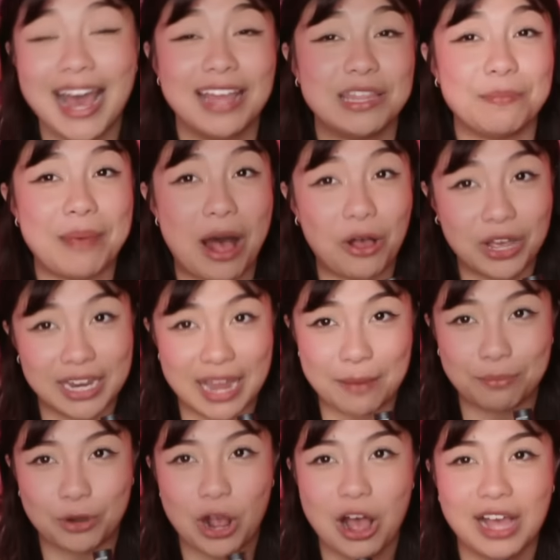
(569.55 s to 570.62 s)
and the
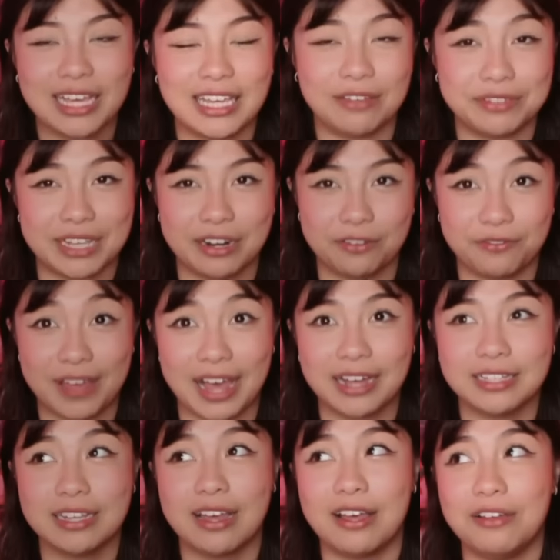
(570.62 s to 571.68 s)
balconette bra gives that
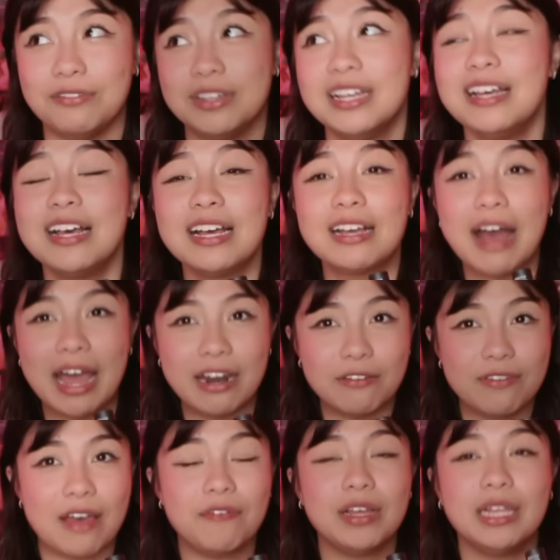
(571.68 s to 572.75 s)
effect of kind
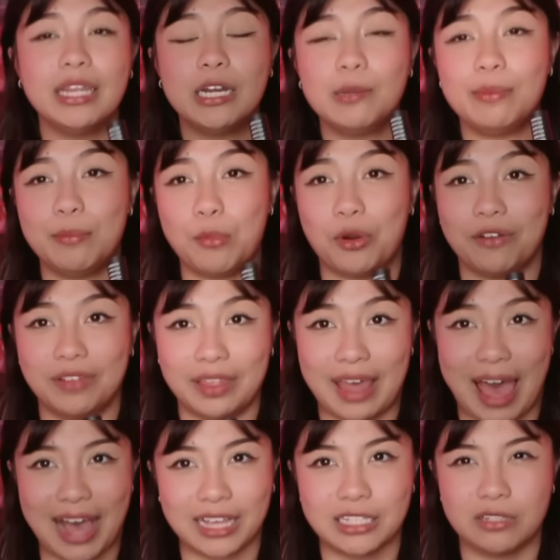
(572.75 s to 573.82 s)
of having a little bit more of a
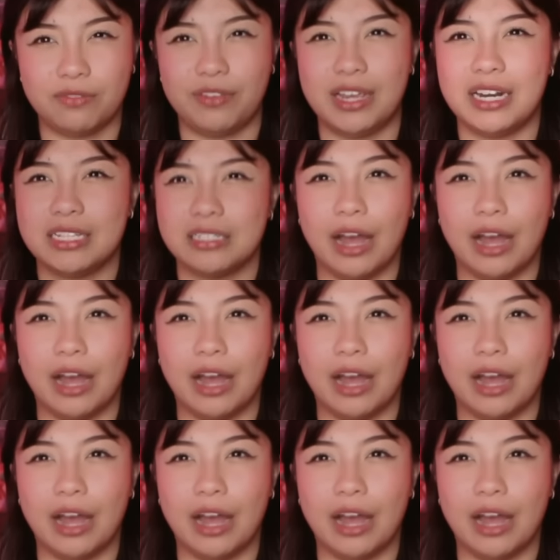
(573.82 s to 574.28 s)
lax fit.